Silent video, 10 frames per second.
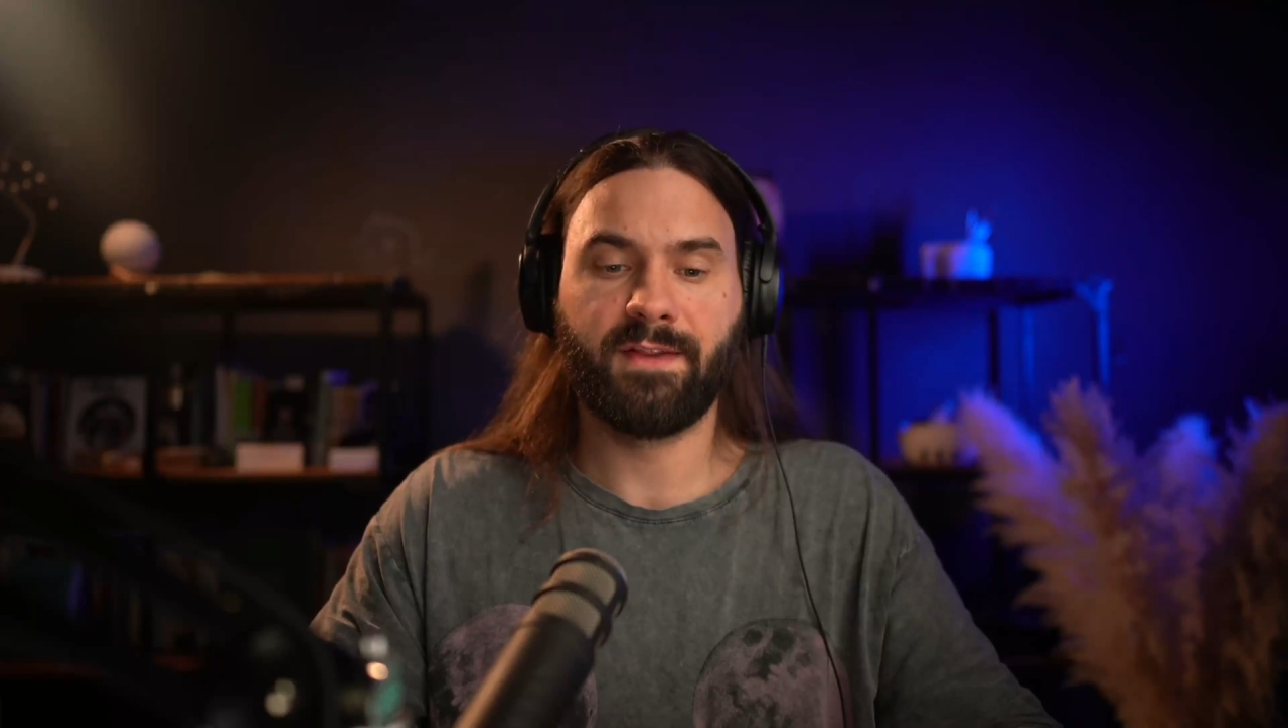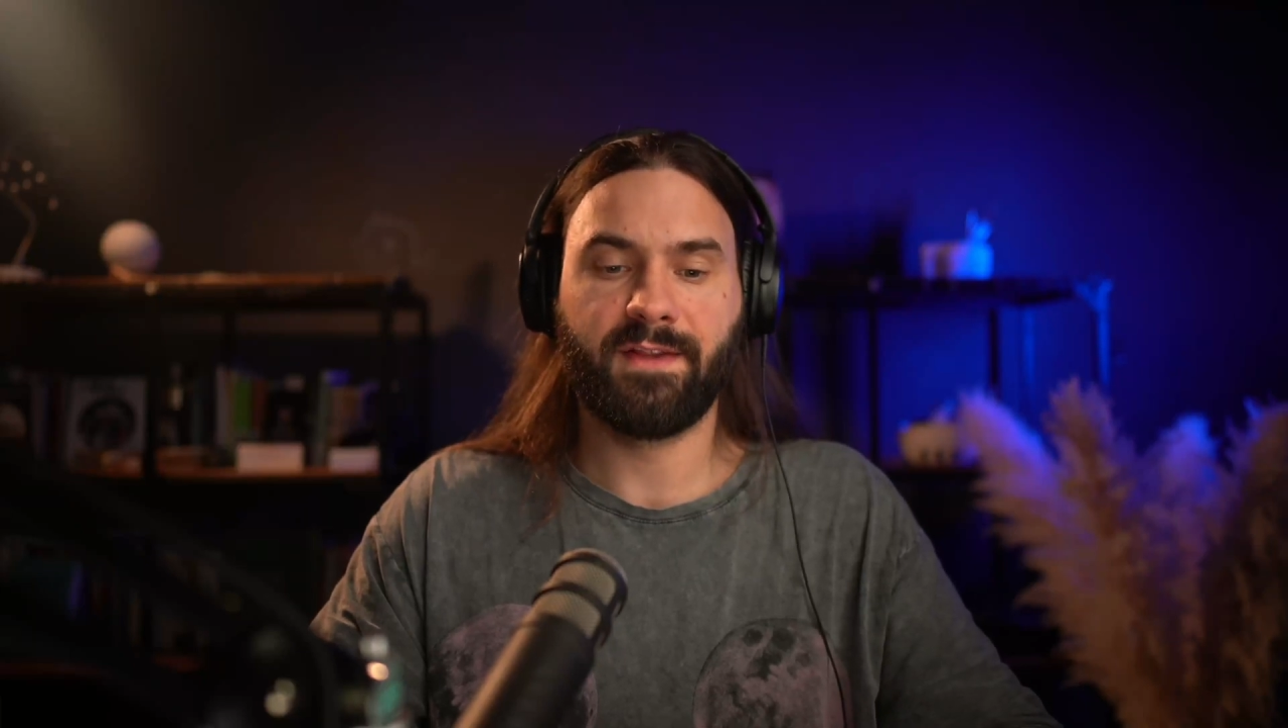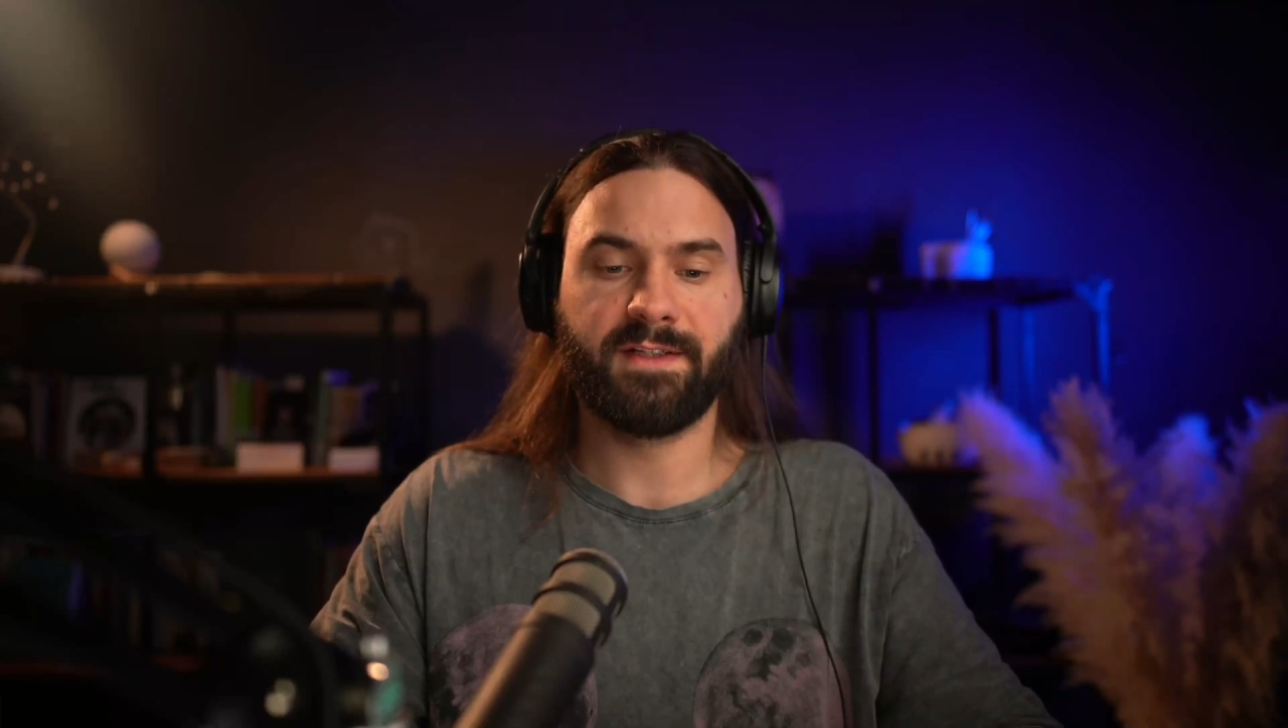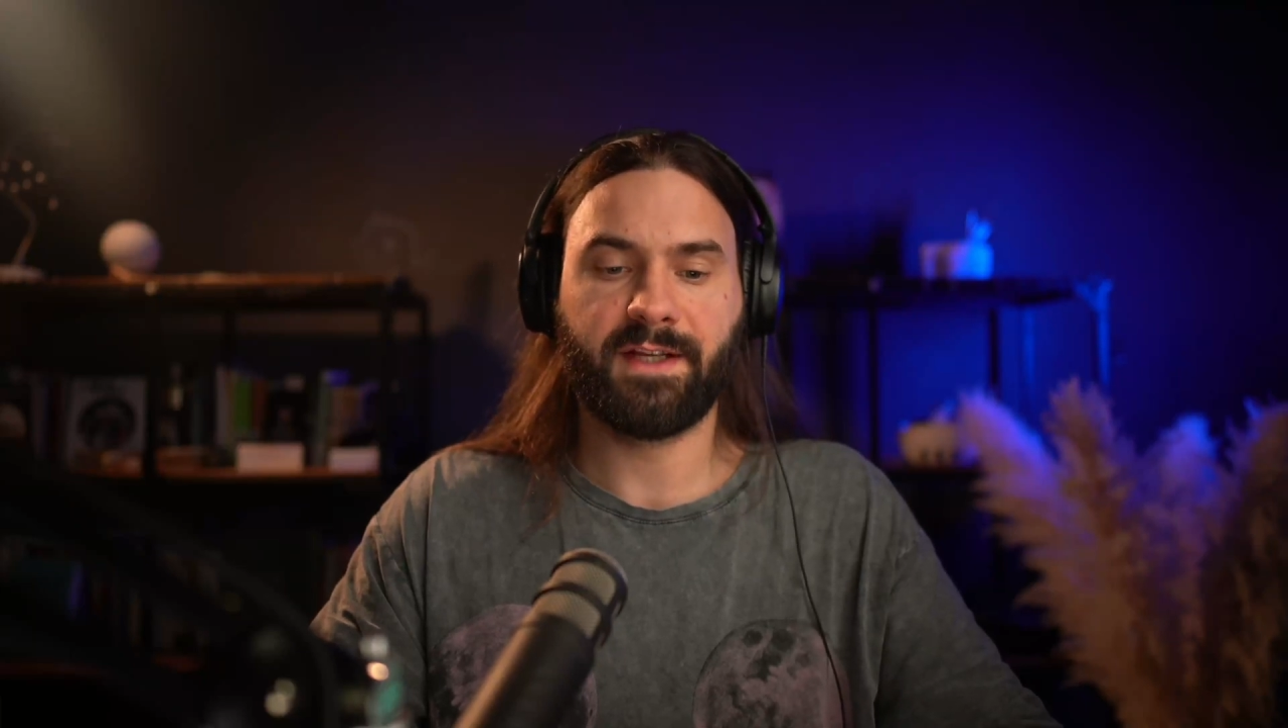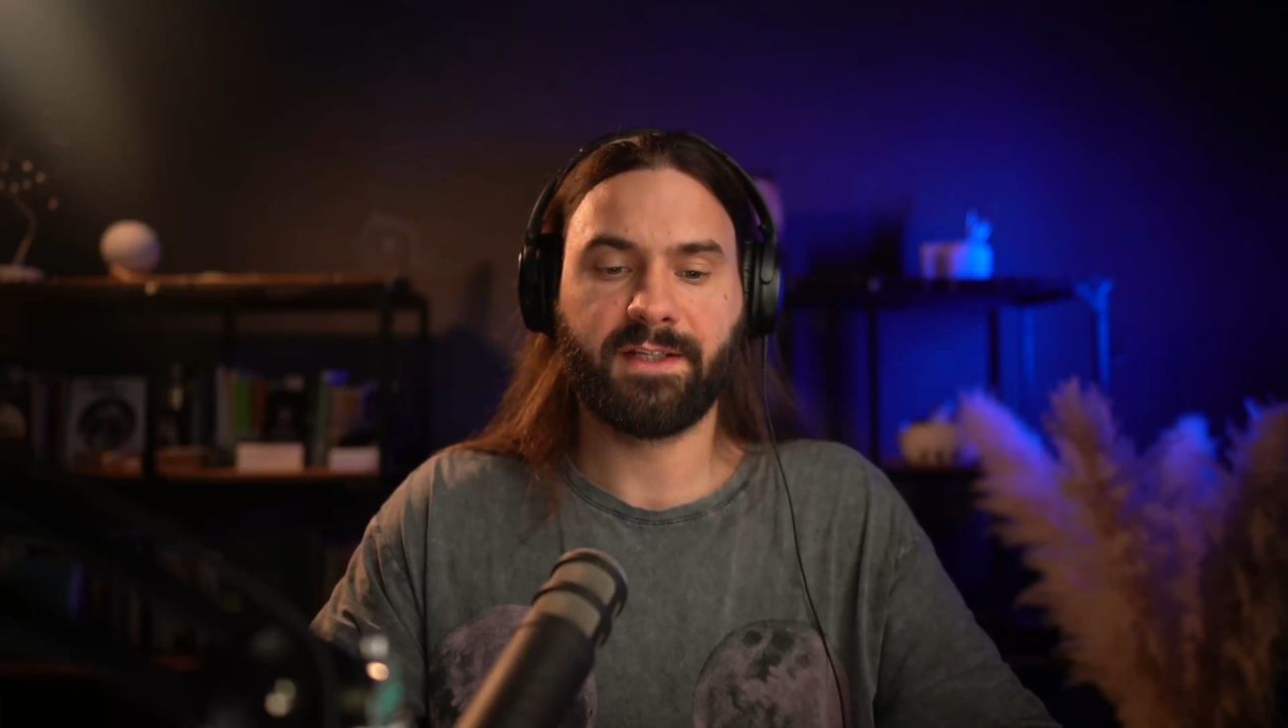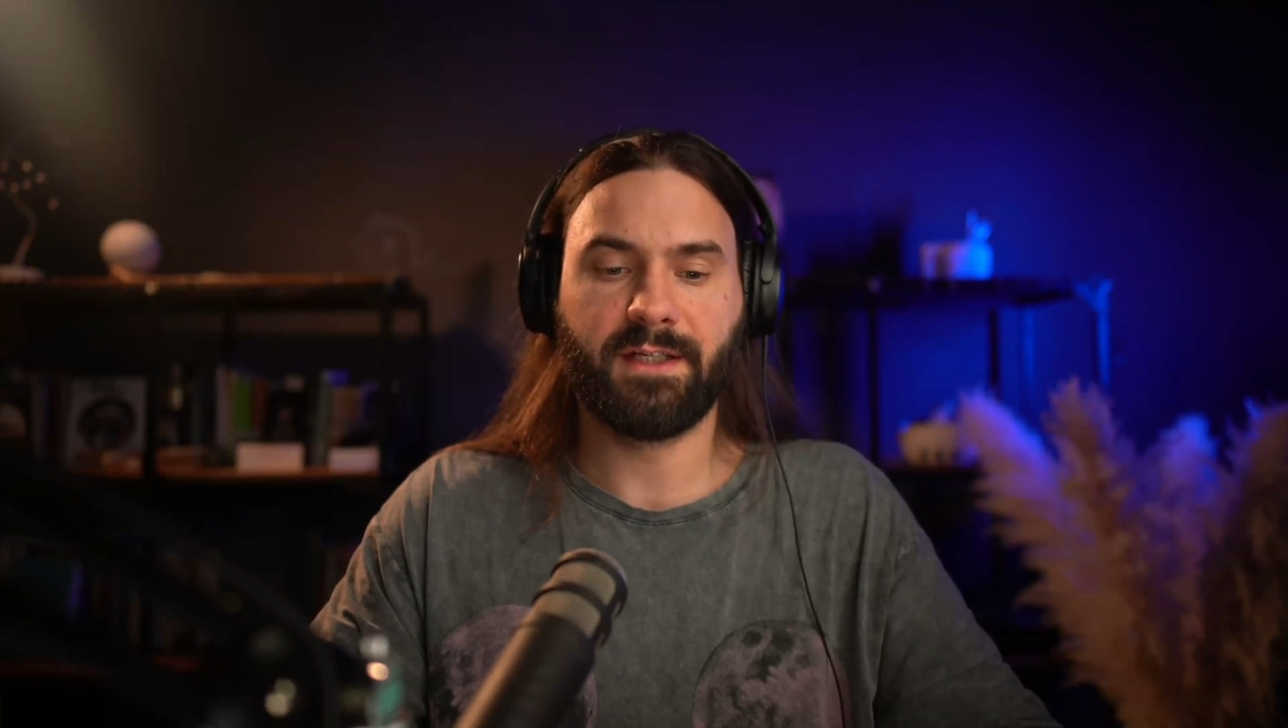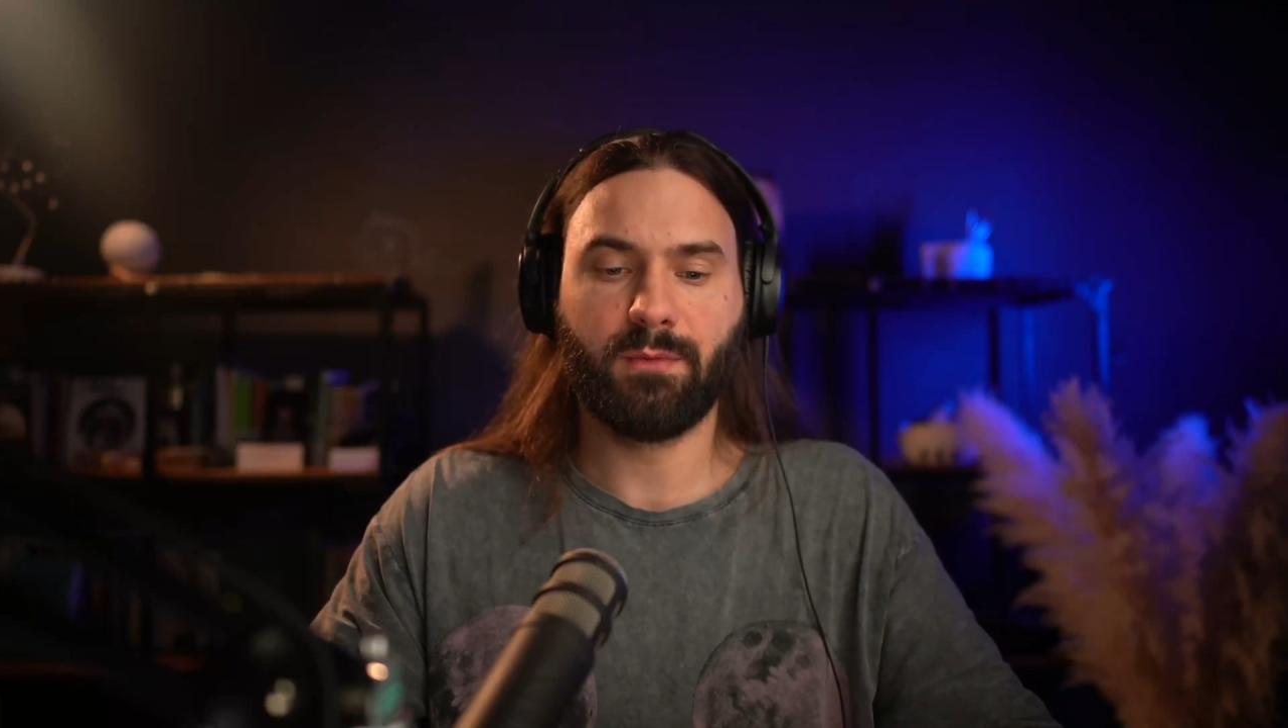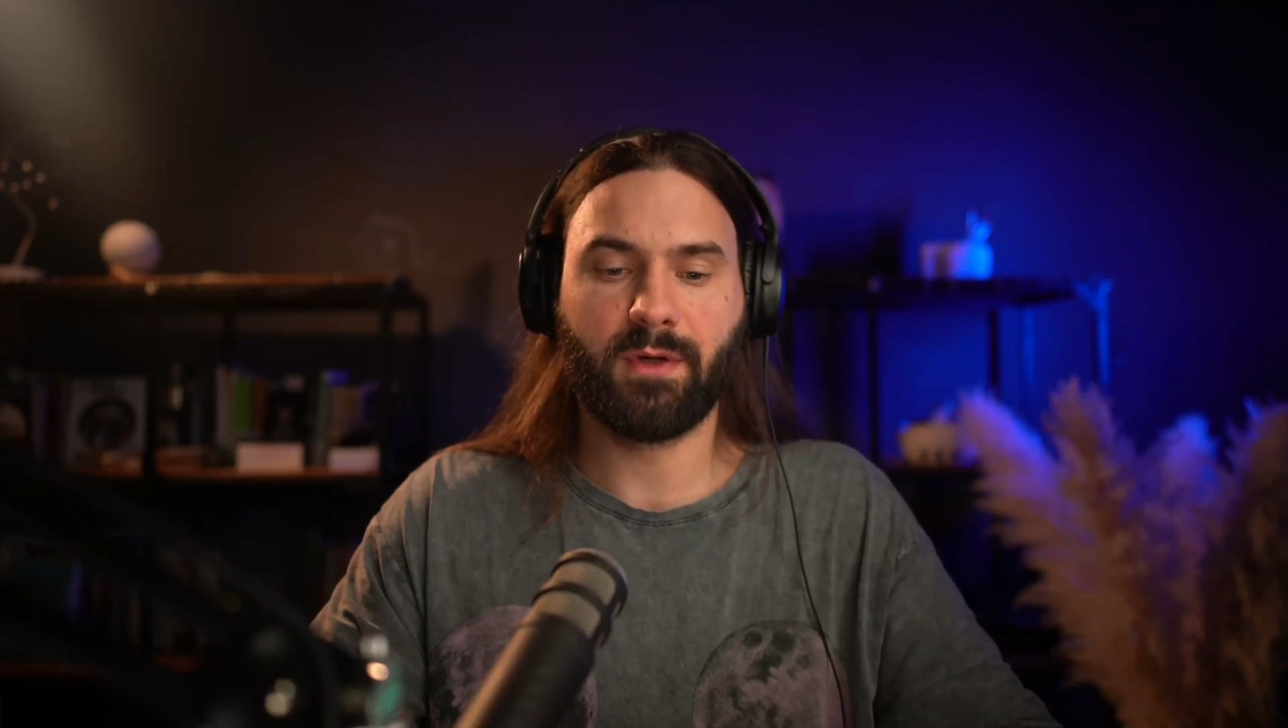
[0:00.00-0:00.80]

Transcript: in this I D E,